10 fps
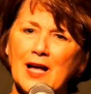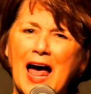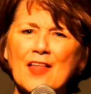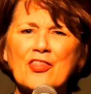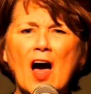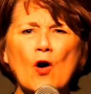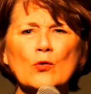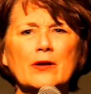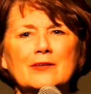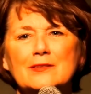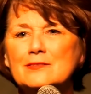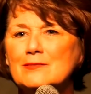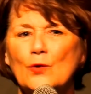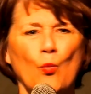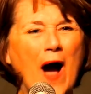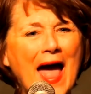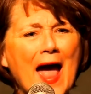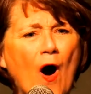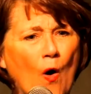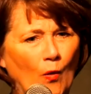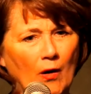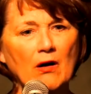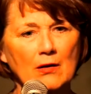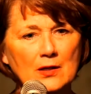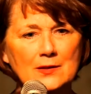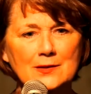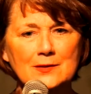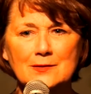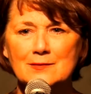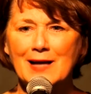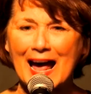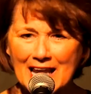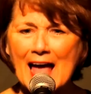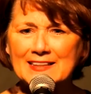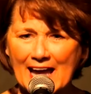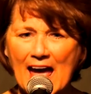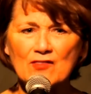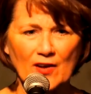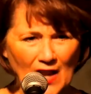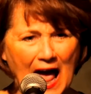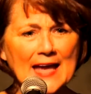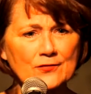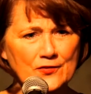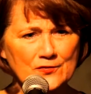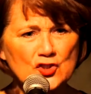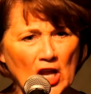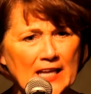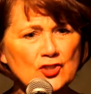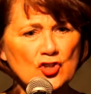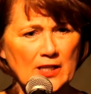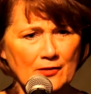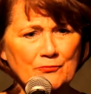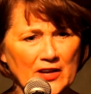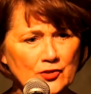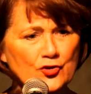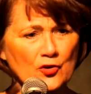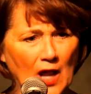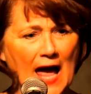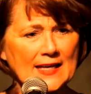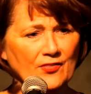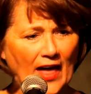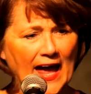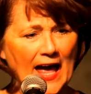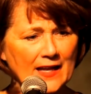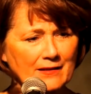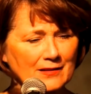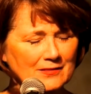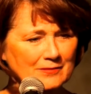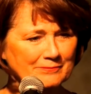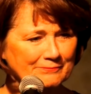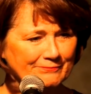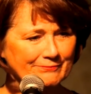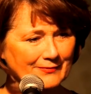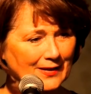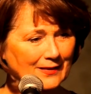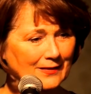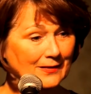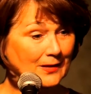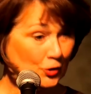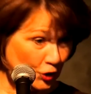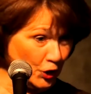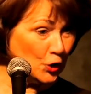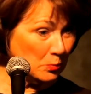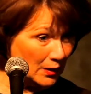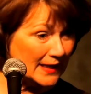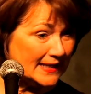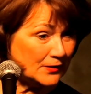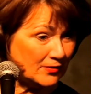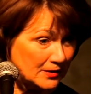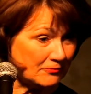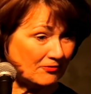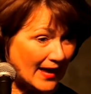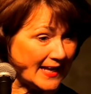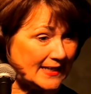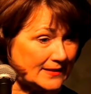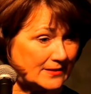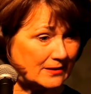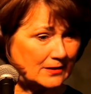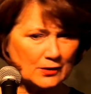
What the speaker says: I thought, wow, I'd like to have a life-changing adventure like that. Do you believe in fate?